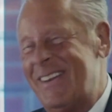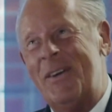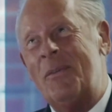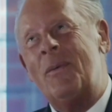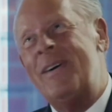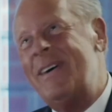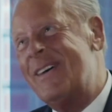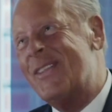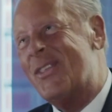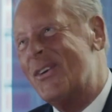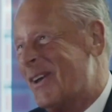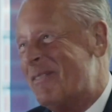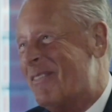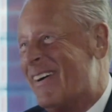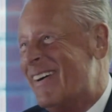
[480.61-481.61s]
know why I
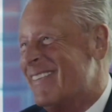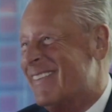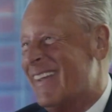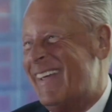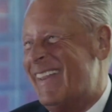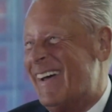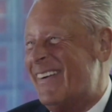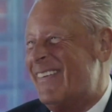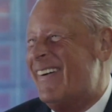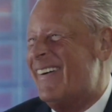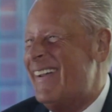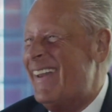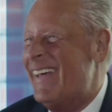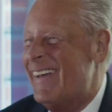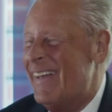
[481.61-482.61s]
thought you might say that,
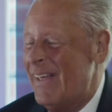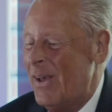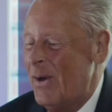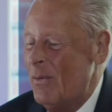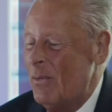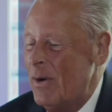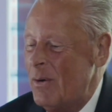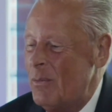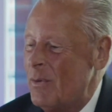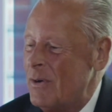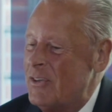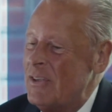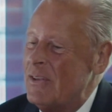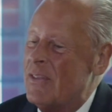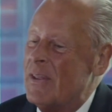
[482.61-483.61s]
Ryan. What
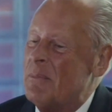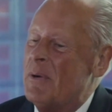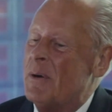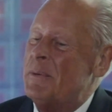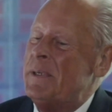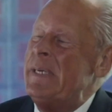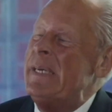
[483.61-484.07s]
do you think, Bobbie?